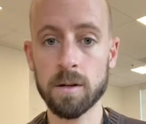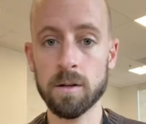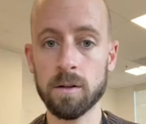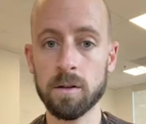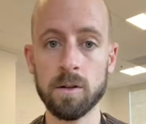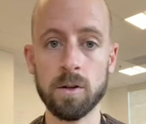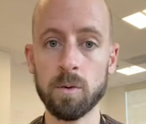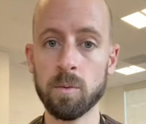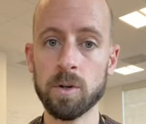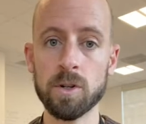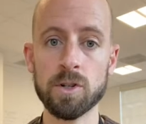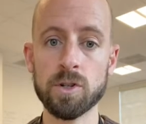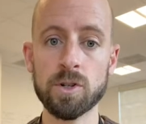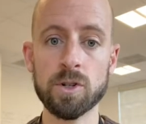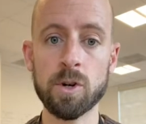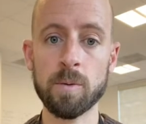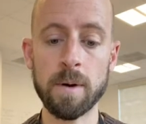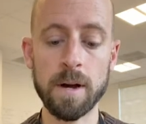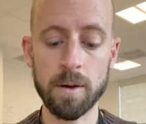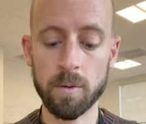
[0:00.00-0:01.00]
You don't want to just
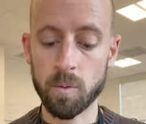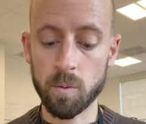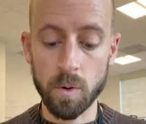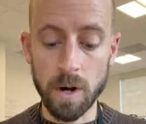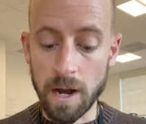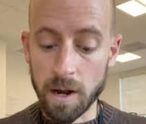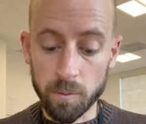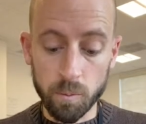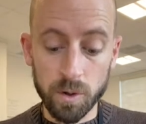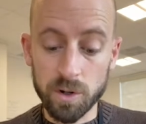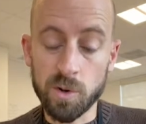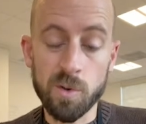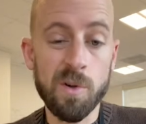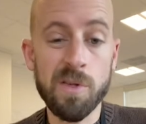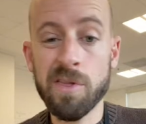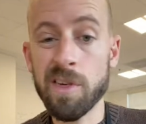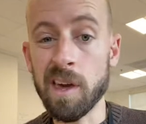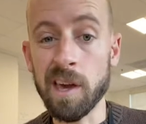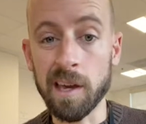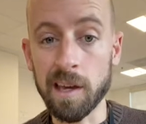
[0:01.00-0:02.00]
go by what you
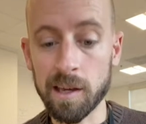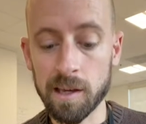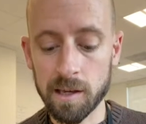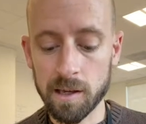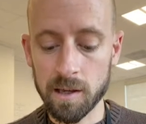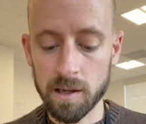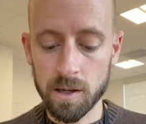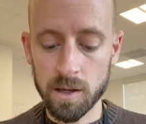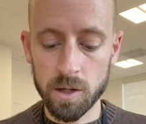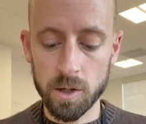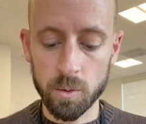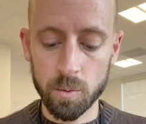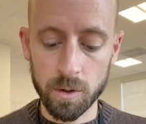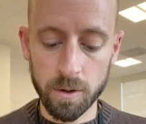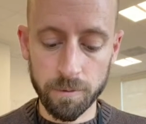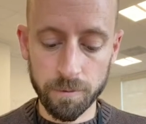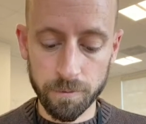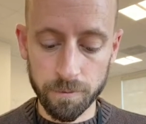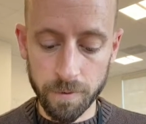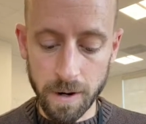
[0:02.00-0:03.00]
think. You want to
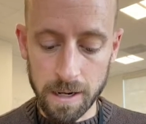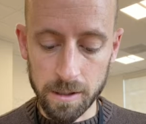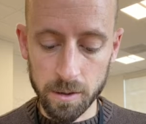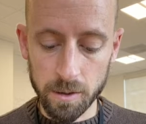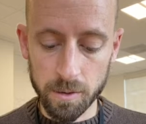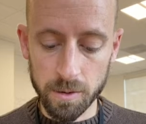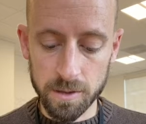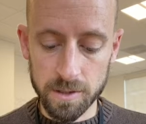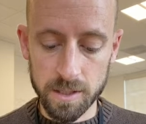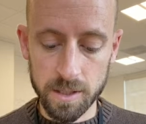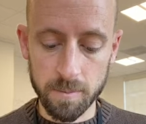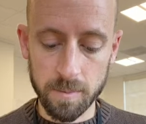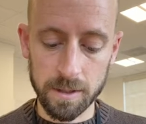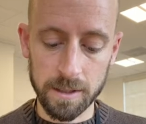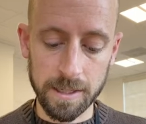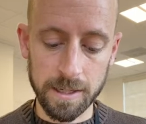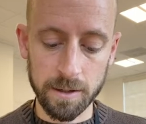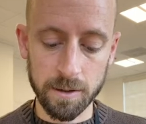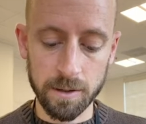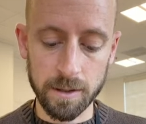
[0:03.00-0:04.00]
follow the
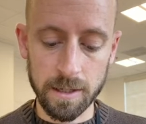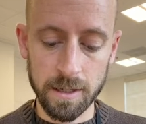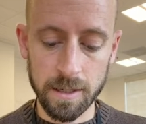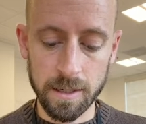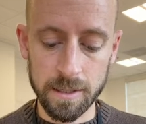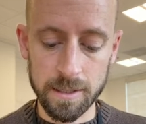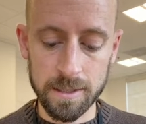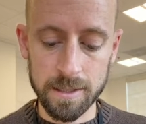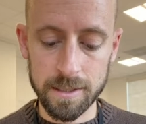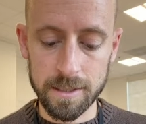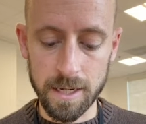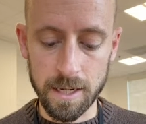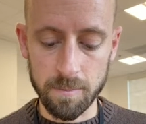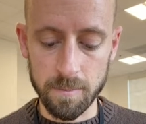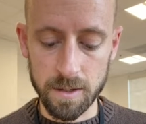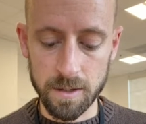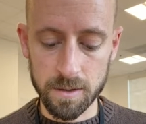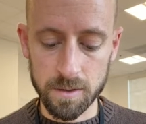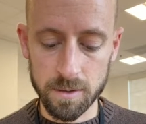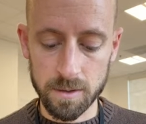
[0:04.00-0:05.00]
similarity
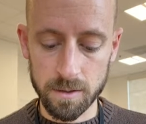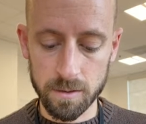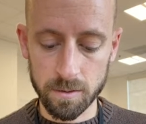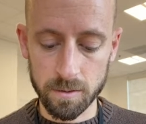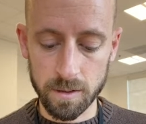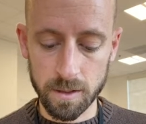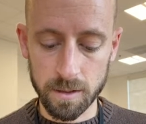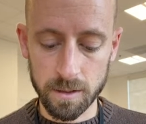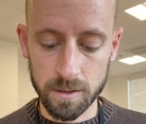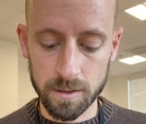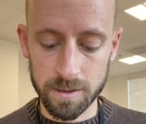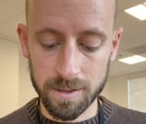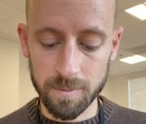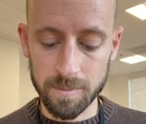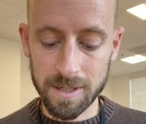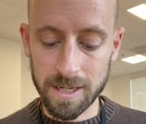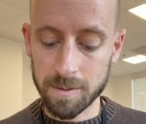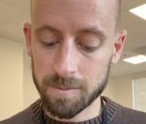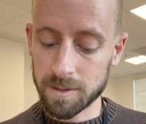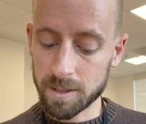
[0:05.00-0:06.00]
statement, okay? Because
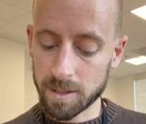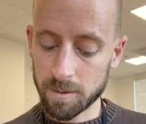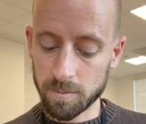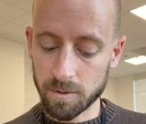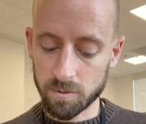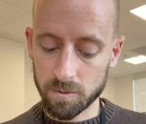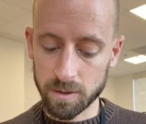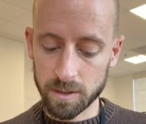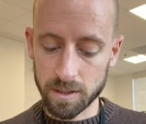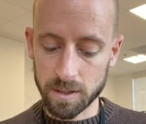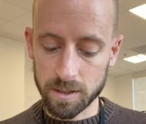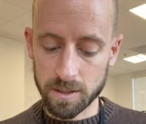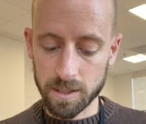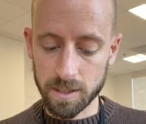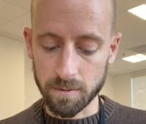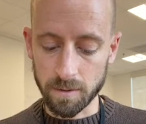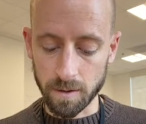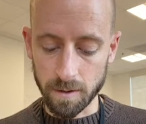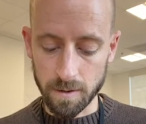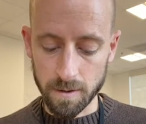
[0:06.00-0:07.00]
sometimes it can be really
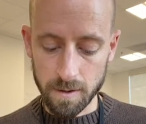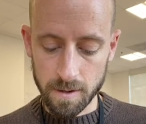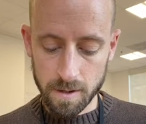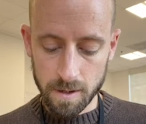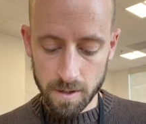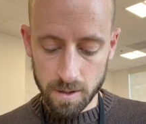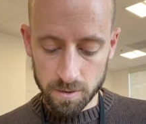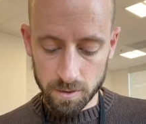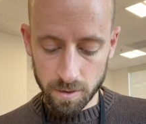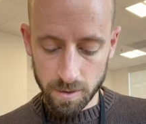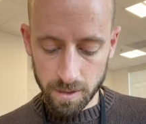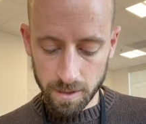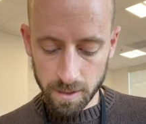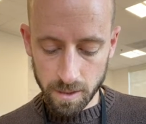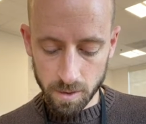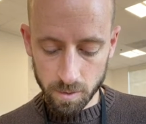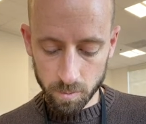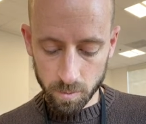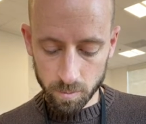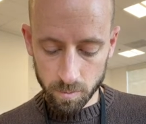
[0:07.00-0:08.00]
deceiving. So then the
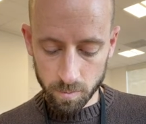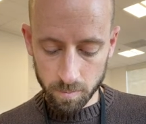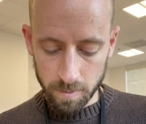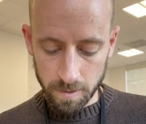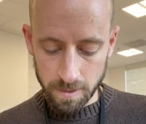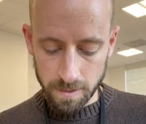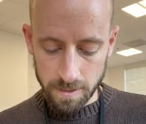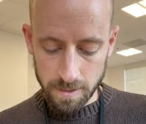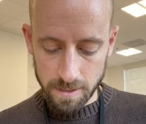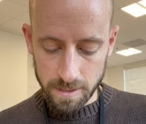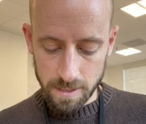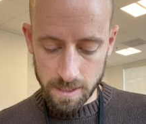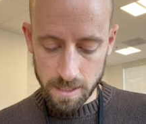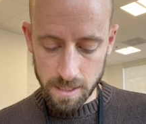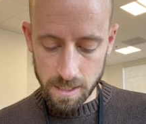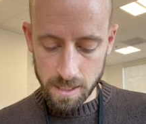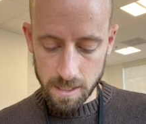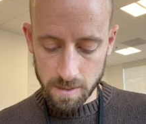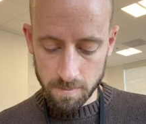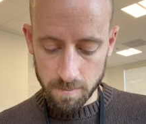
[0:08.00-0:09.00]
other one would be
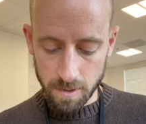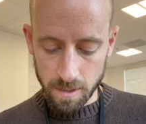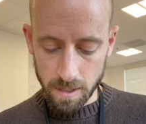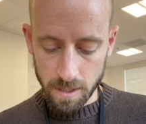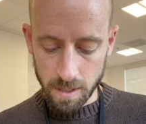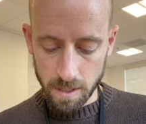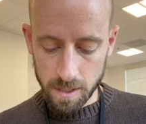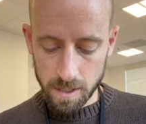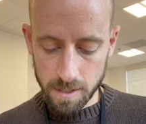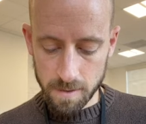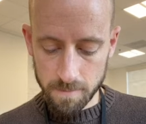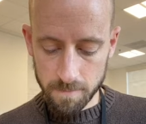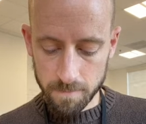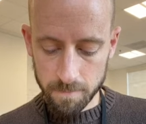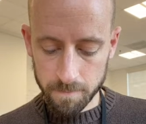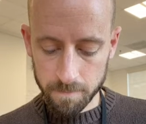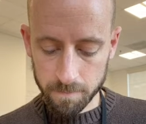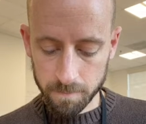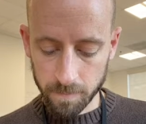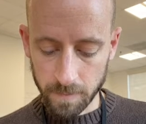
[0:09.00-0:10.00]
DB.
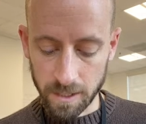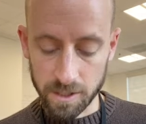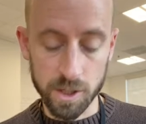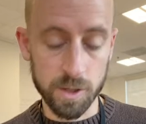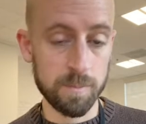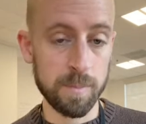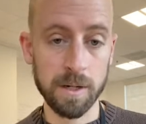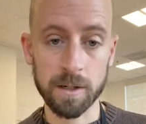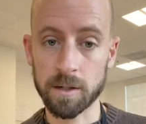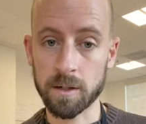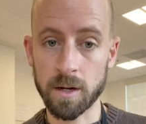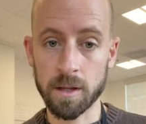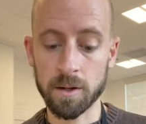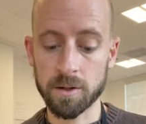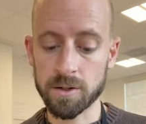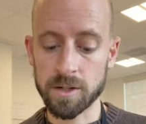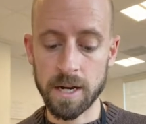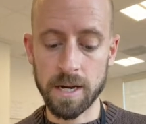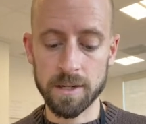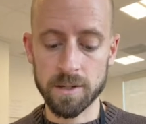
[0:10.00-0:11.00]
I just picked another
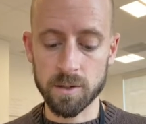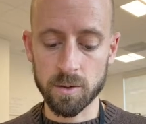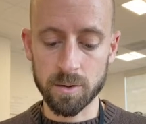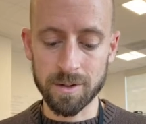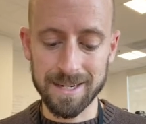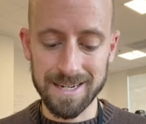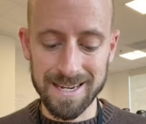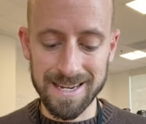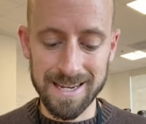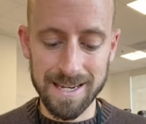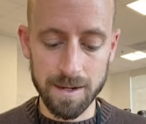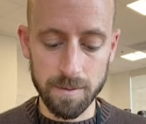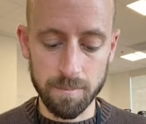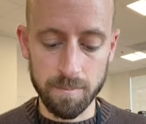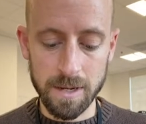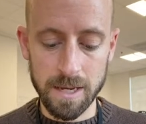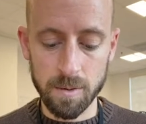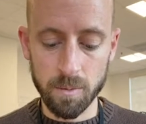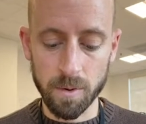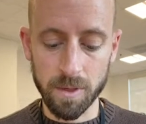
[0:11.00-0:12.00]
side. So D and
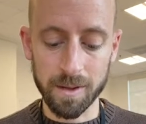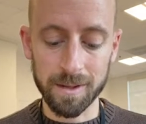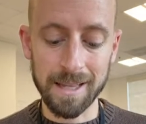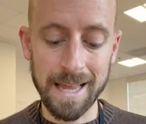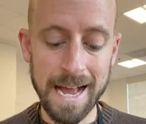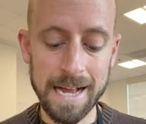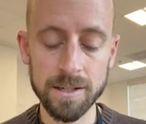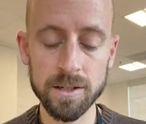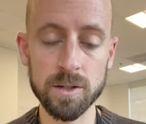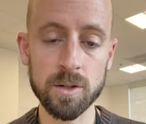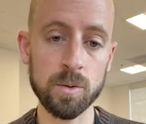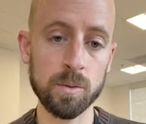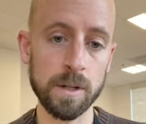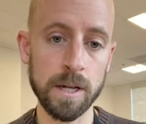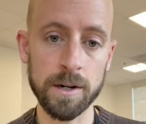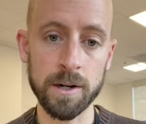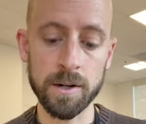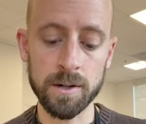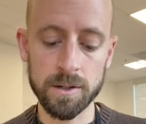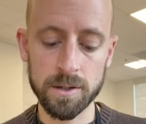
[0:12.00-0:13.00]
B were the last two
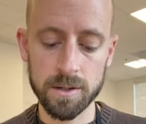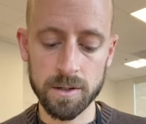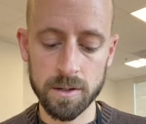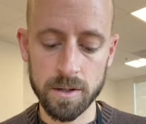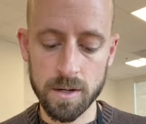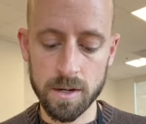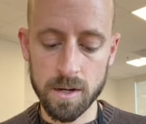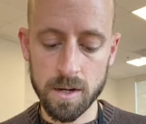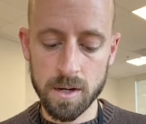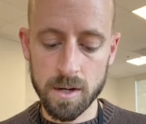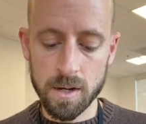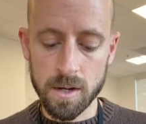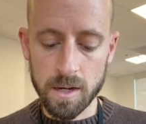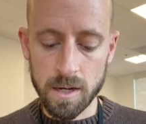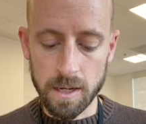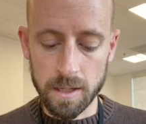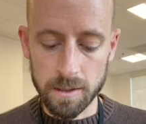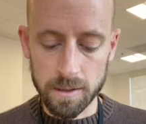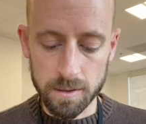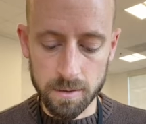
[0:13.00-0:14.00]
letters.
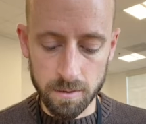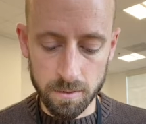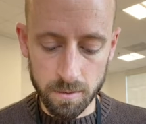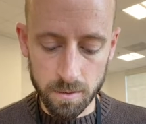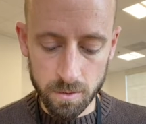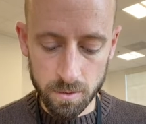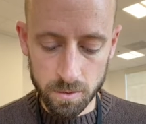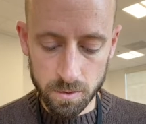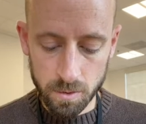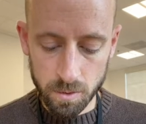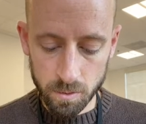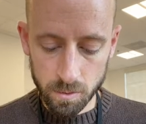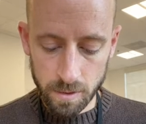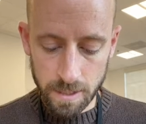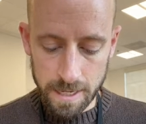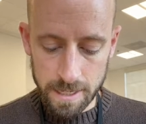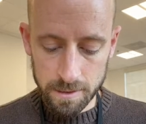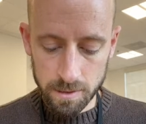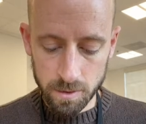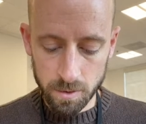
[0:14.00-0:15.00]
And so those
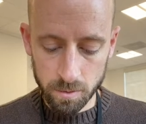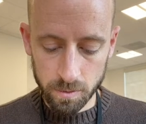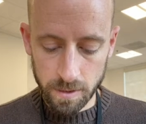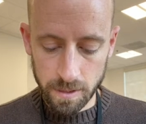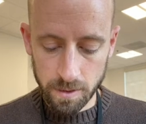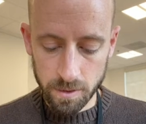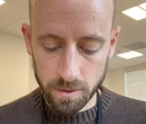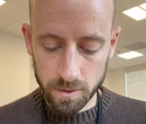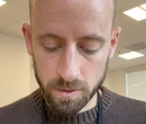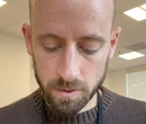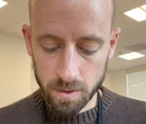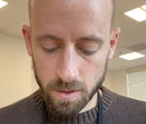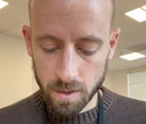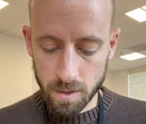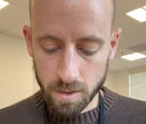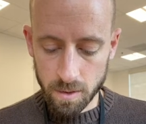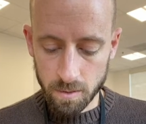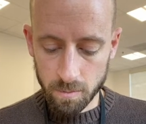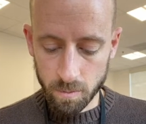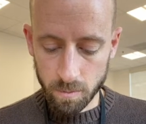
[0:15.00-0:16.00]
last two letters
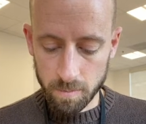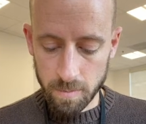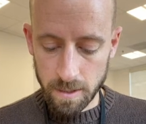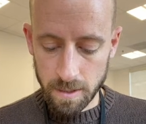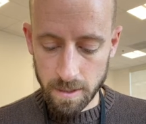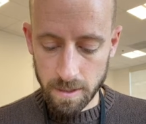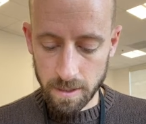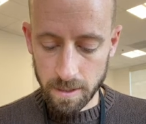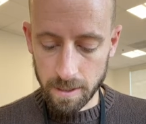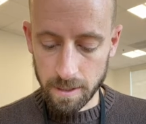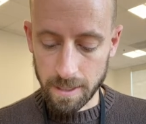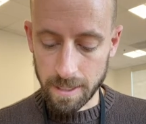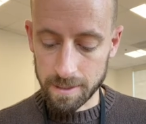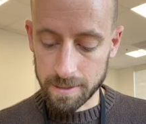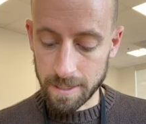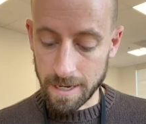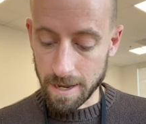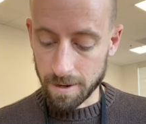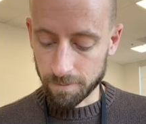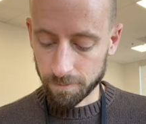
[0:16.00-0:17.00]
would be, and that's
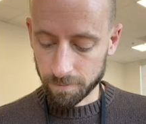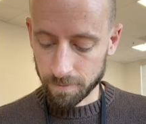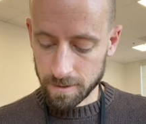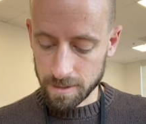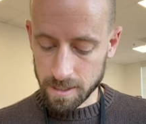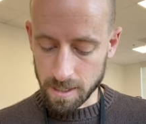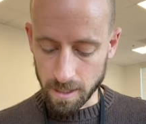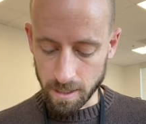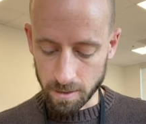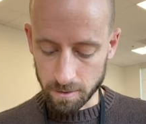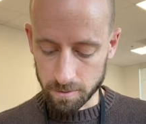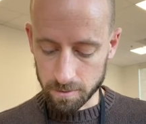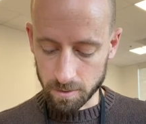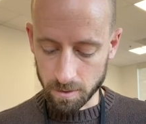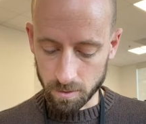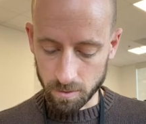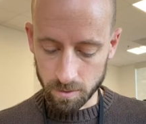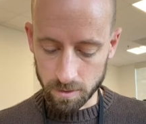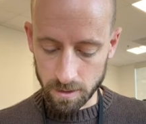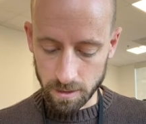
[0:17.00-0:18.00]
FE.
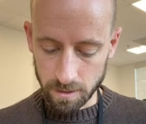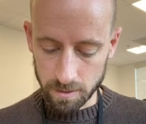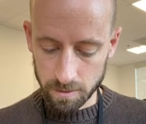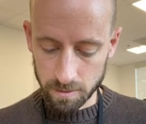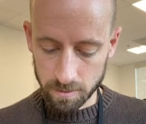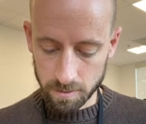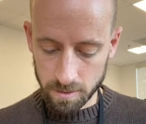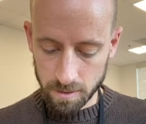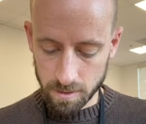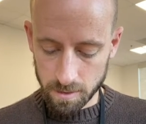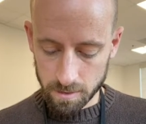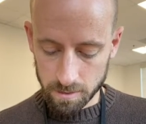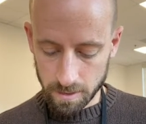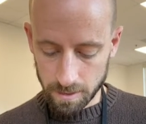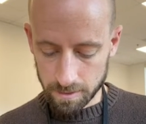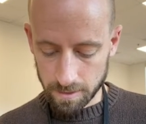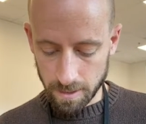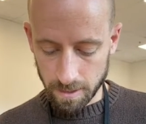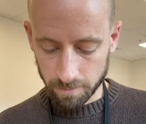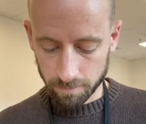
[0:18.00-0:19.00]
So, okay,
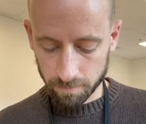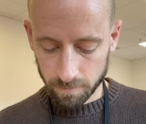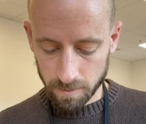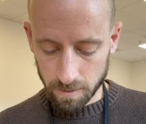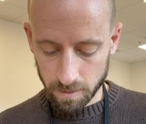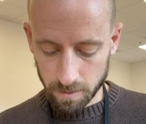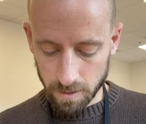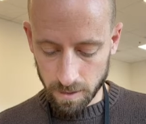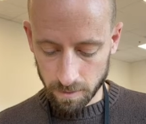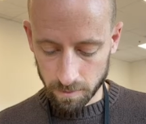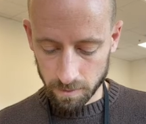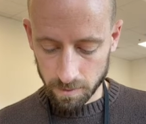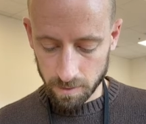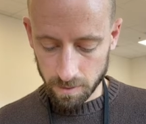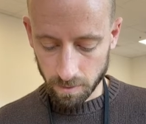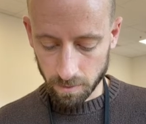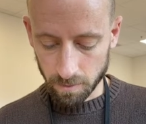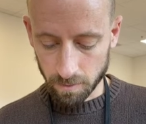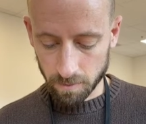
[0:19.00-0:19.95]
that's FE down here,